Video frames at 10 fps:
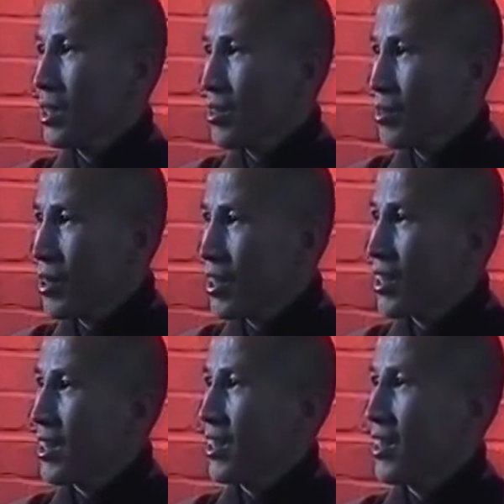do
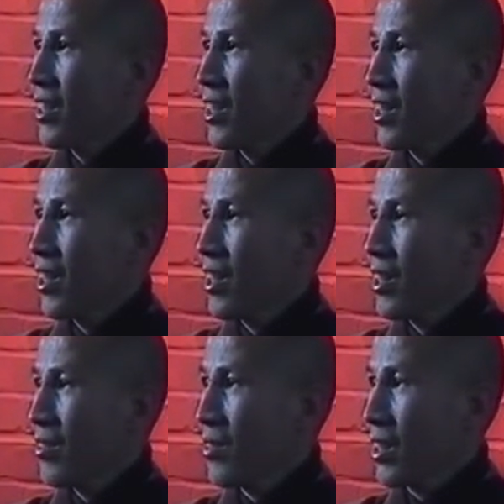we really
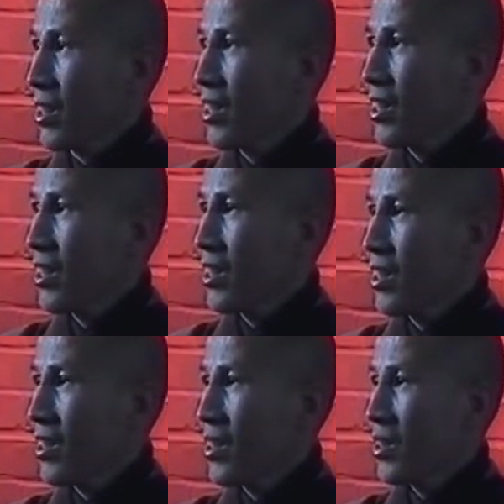
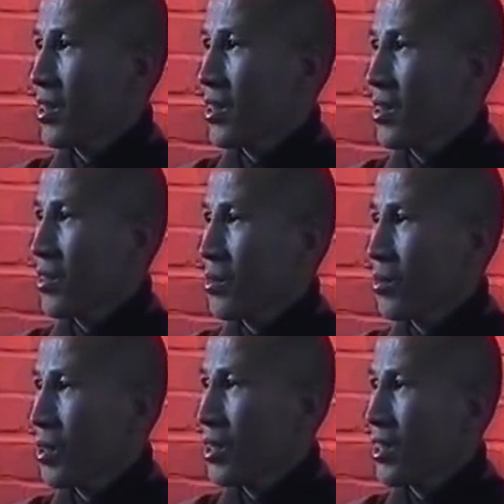living
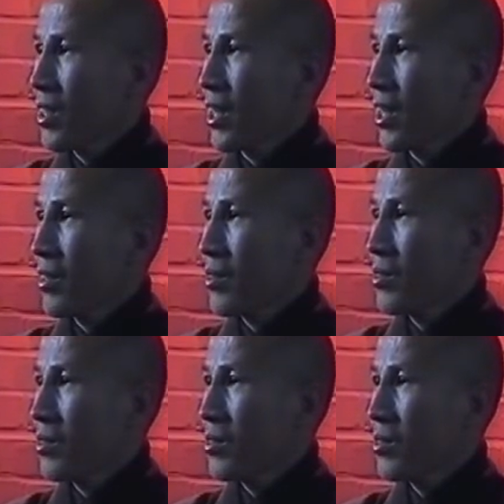with
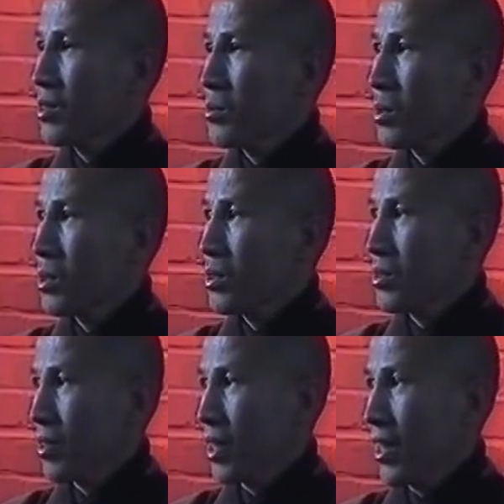our
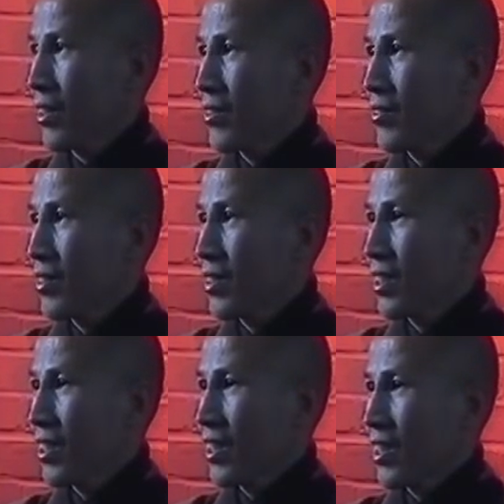spiritual
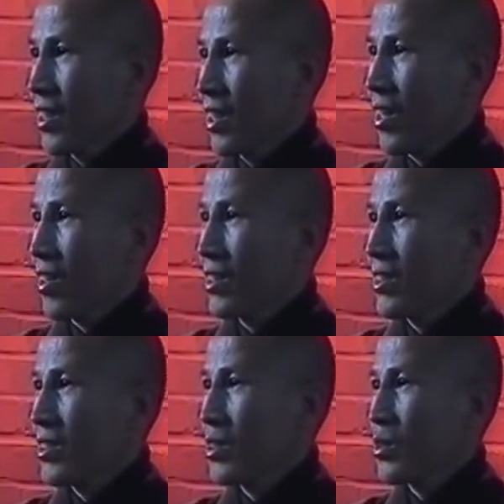life,
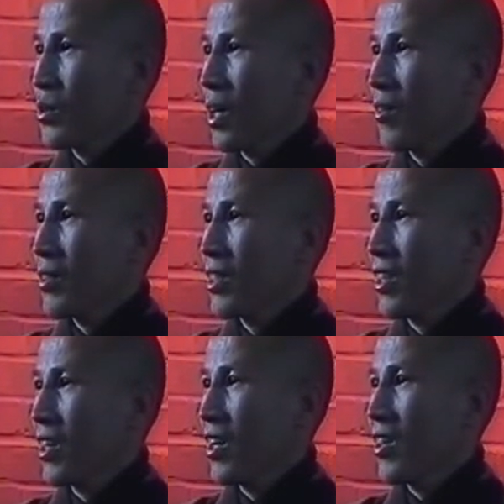or it's just
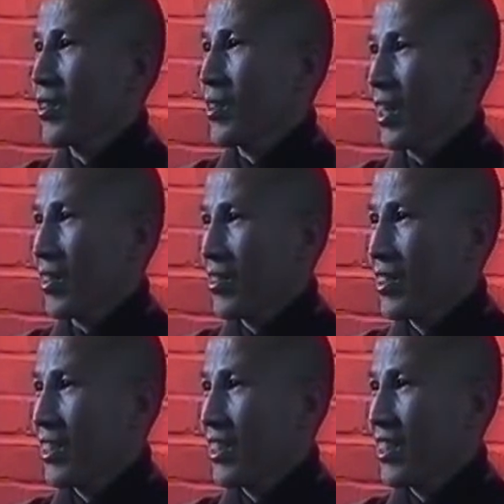traveling all
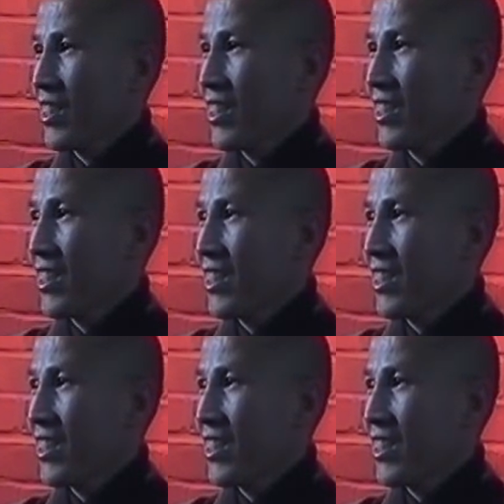around?